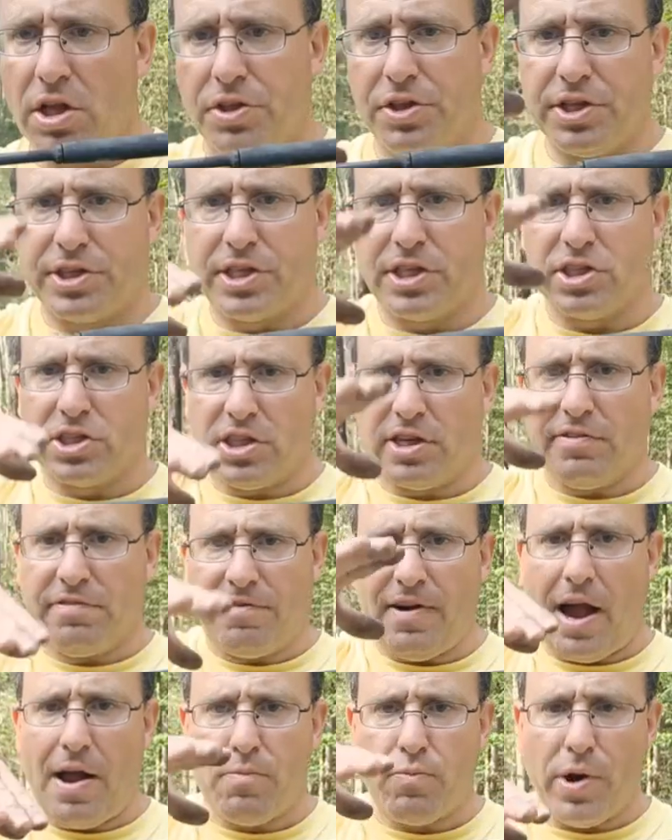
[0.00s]
this thing's going to
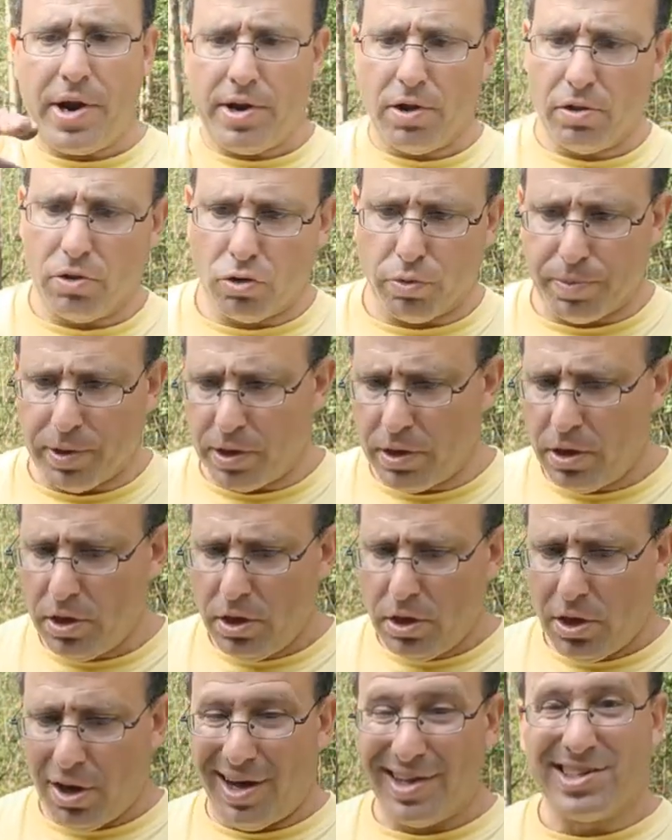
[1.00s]
vibrate a little bit,
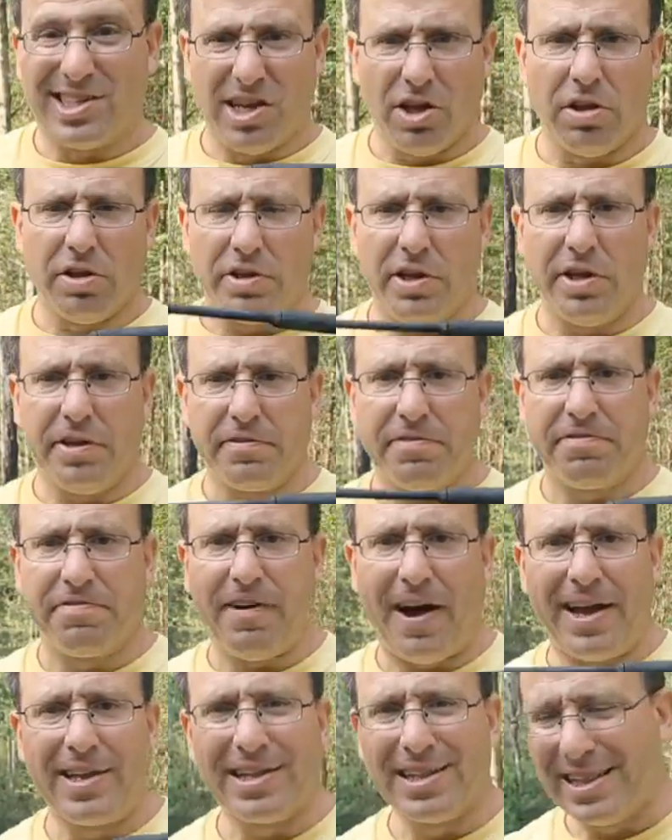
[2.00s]
until it
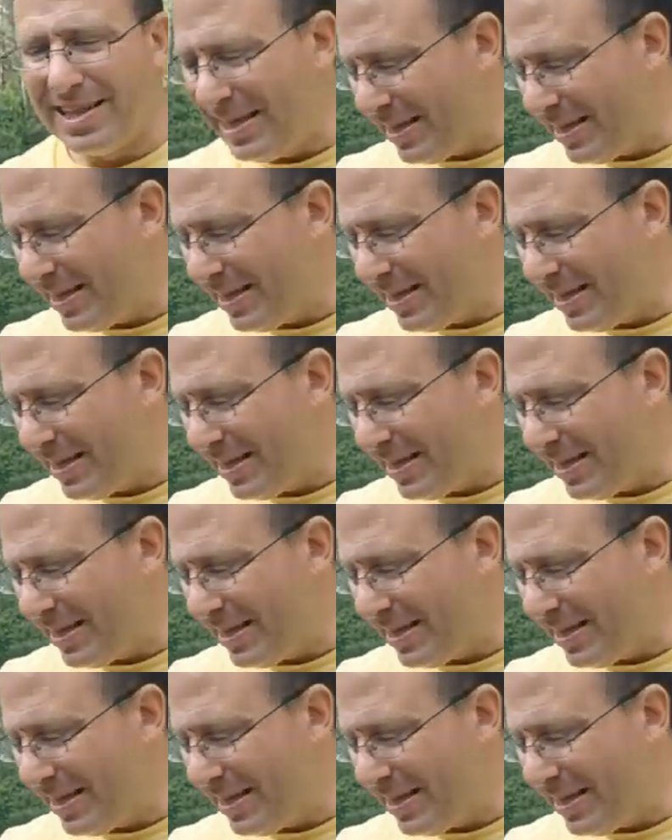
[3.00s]
finally